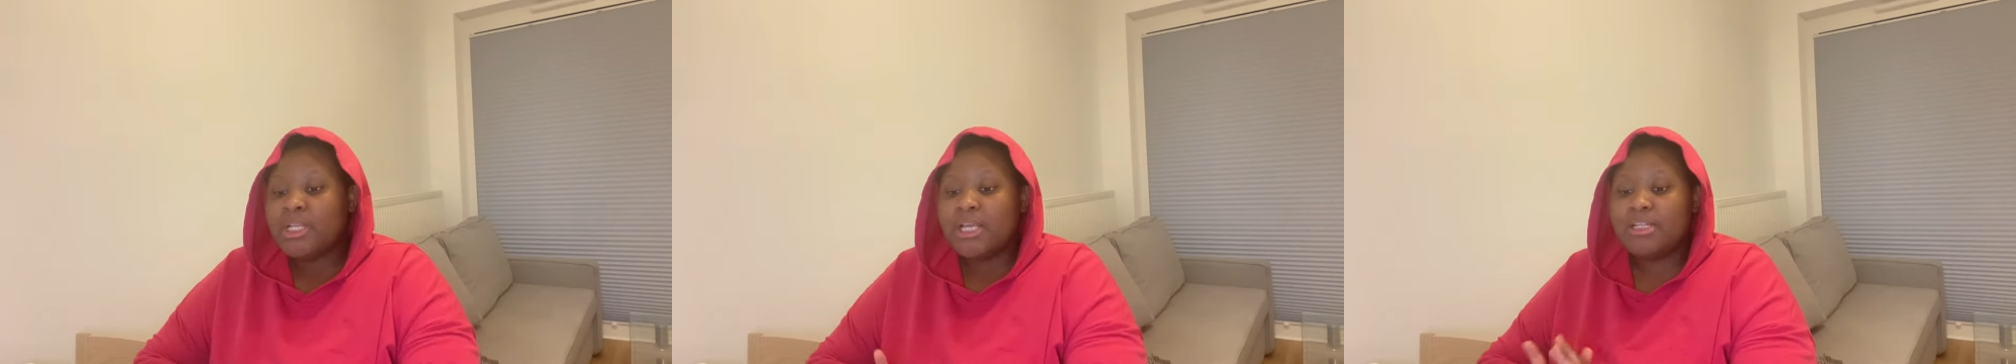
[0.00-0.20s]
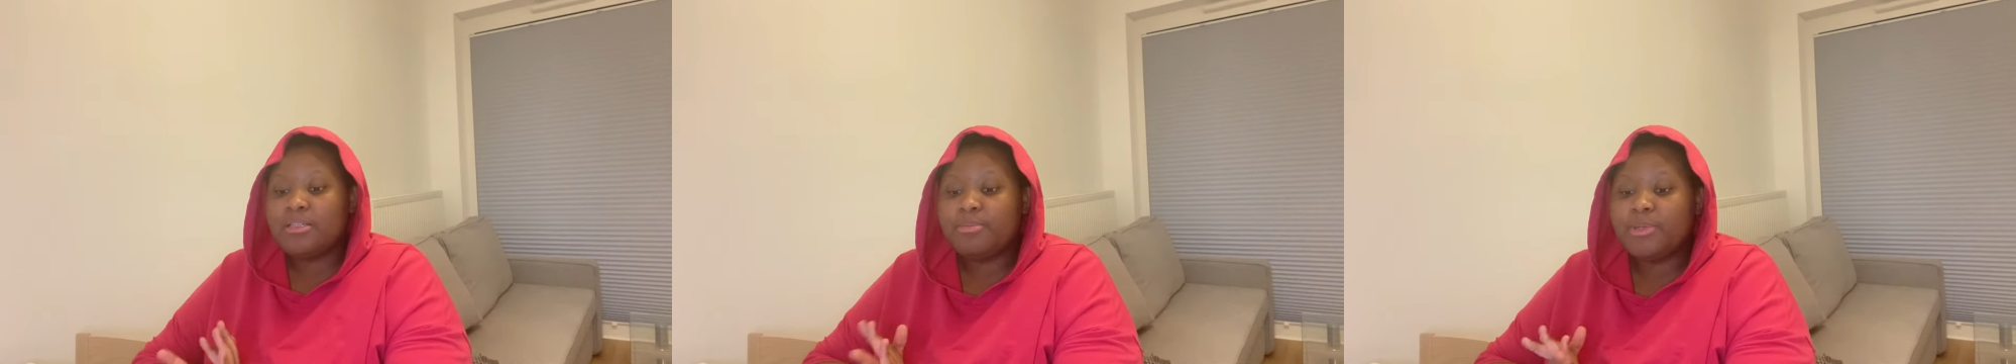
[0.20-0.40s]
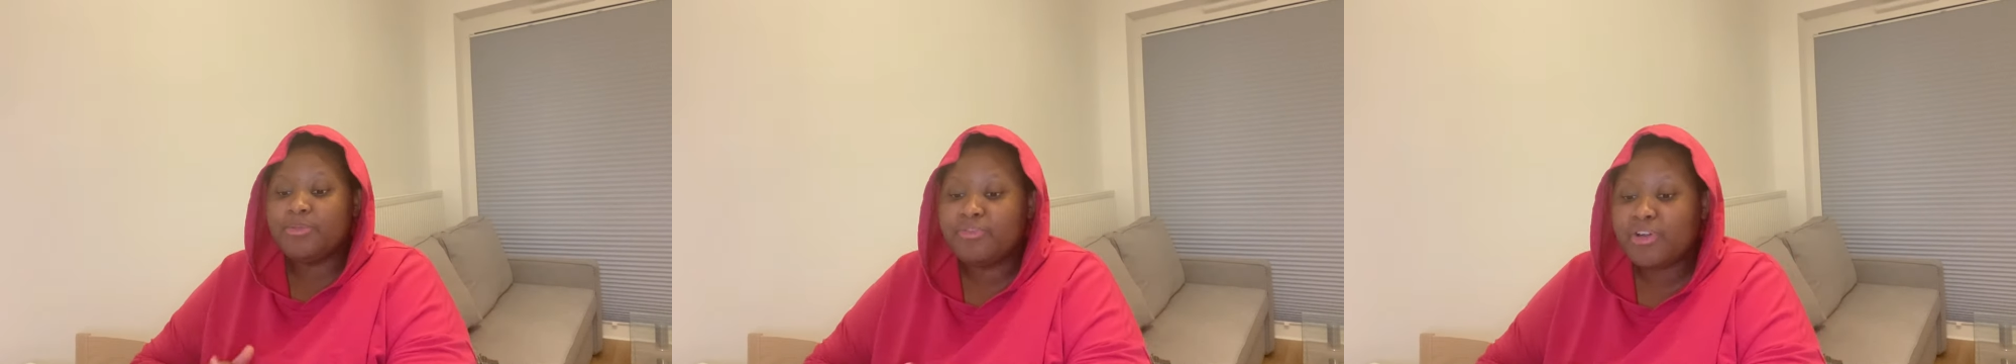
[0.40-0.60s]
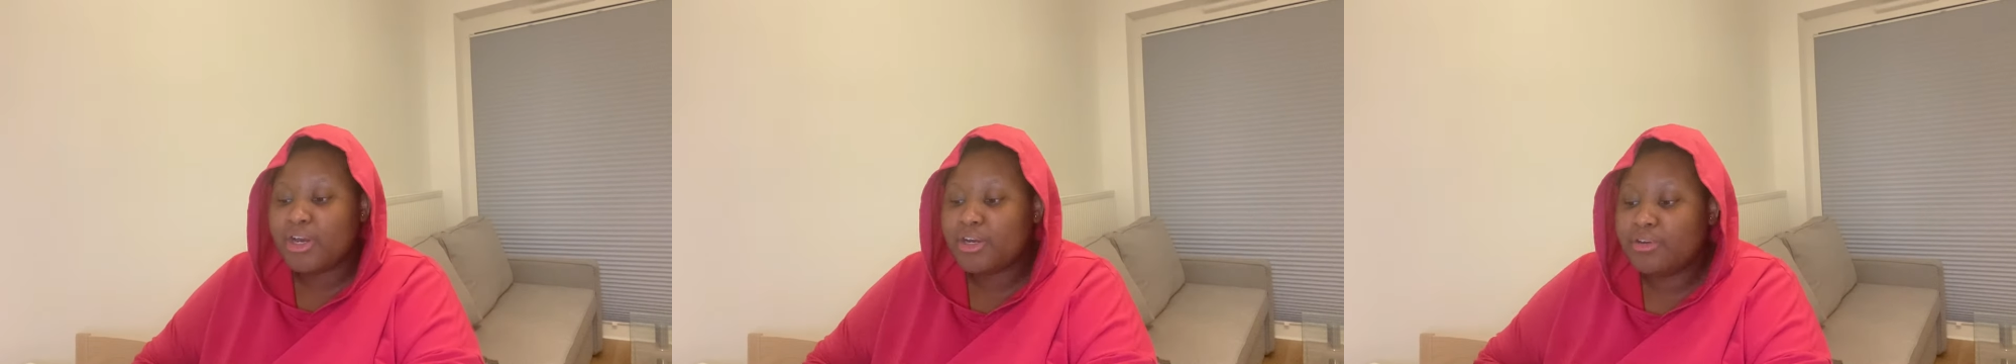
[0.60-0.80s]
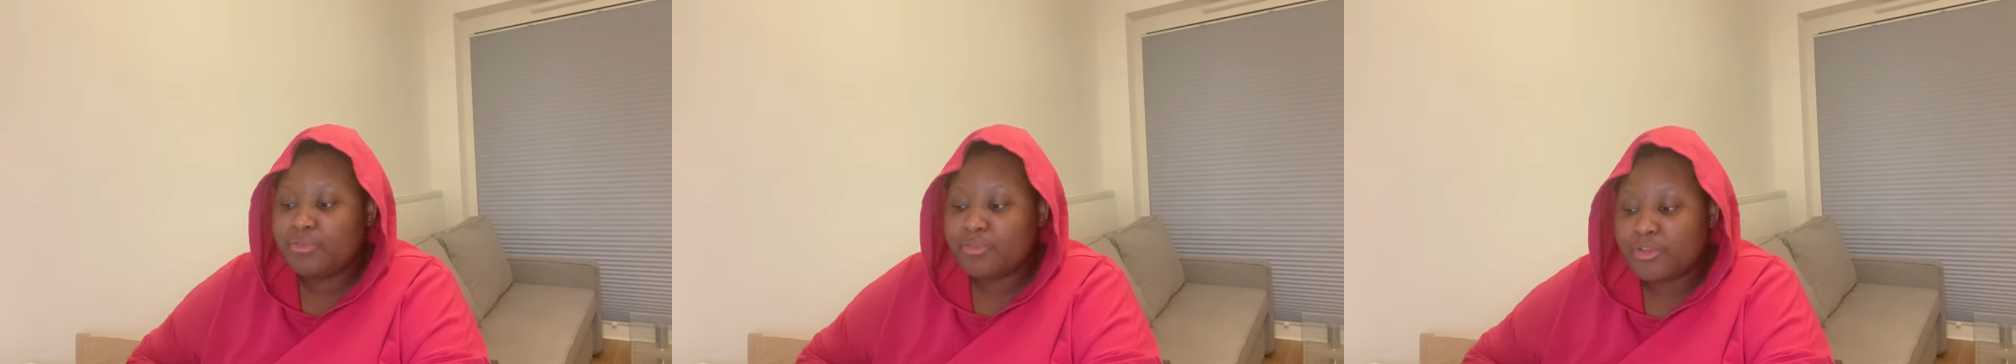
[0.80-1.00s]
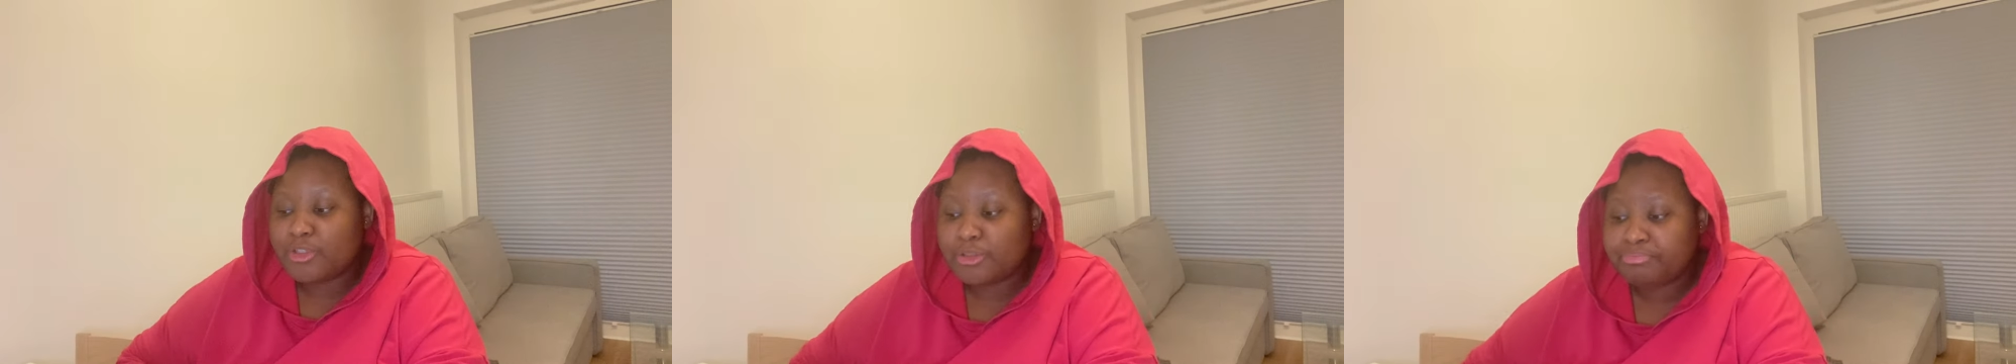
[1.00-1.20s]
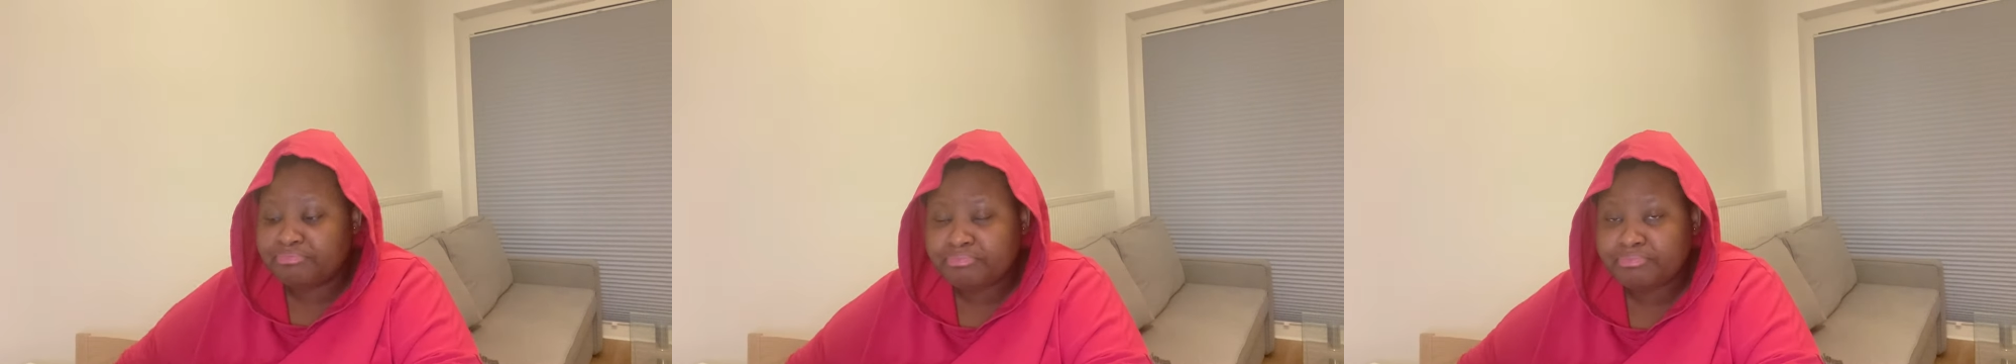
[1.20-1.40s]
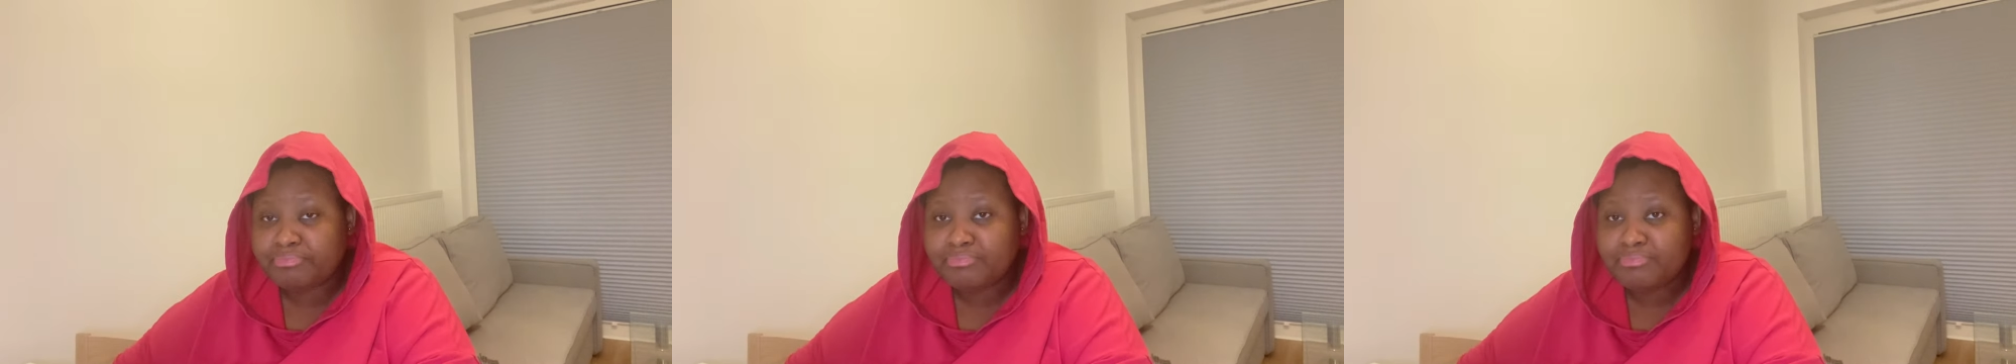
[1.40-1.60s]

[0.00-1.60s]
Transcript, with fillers: it's been very fun.